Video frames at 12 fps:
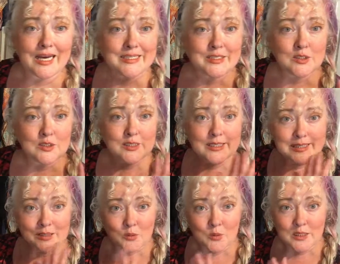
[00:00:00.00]
I
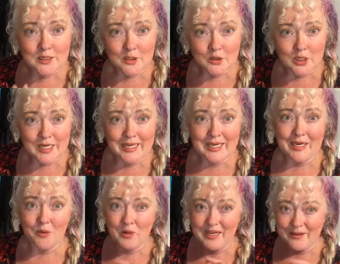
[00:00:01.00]
didn't want to try and
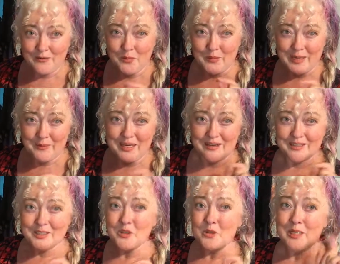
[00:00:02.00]
get whatever might be on
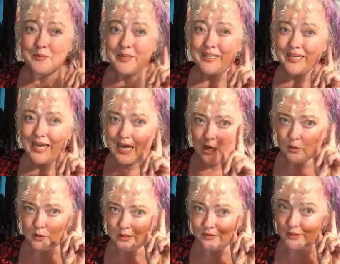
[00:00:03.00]
a scrub
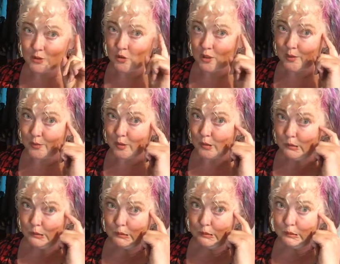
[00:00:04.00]
out of the scrub.
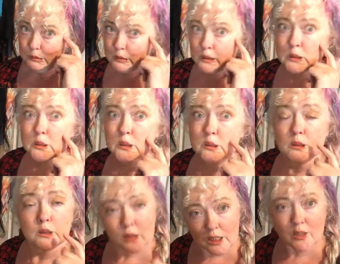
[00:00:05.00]

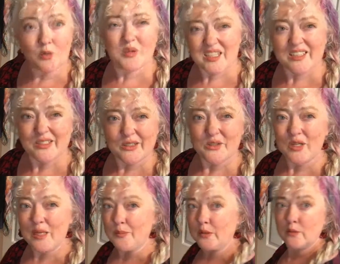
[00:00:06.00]
You know, because they're
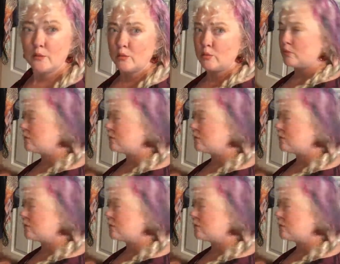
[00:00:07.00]
scrubs. Ooh.